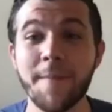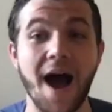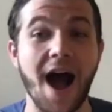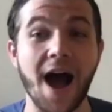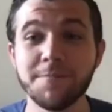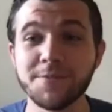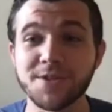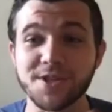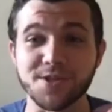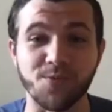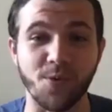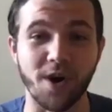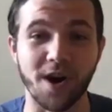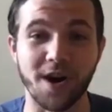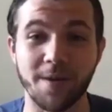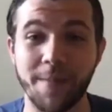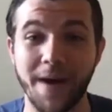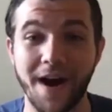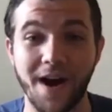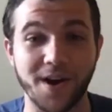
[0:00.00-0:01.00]
I'm just worried
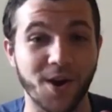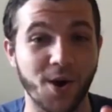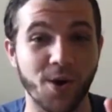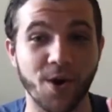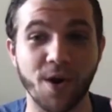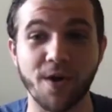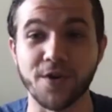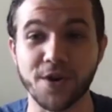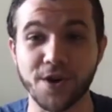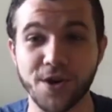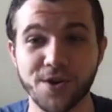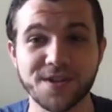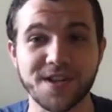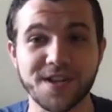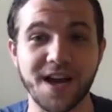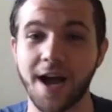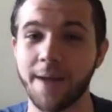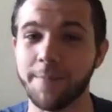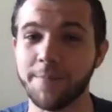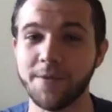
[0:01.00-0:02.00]
about going over your
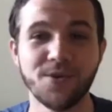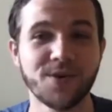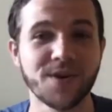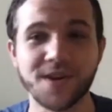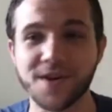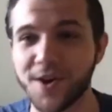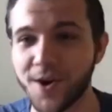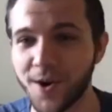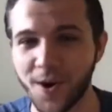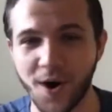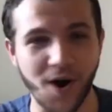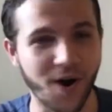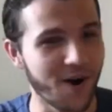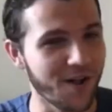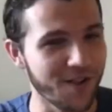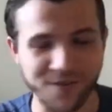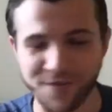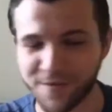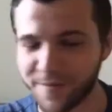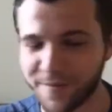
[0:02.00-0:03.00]
time. You can go
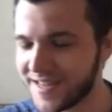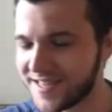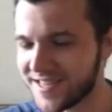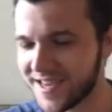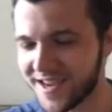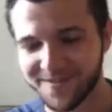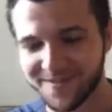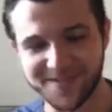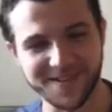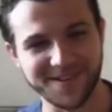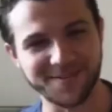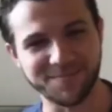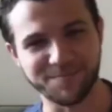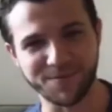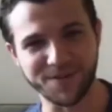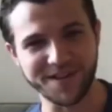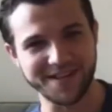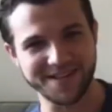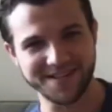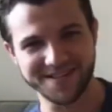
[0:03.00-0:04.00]
all over my time,
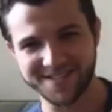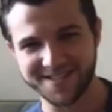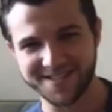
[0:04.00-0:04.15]
please.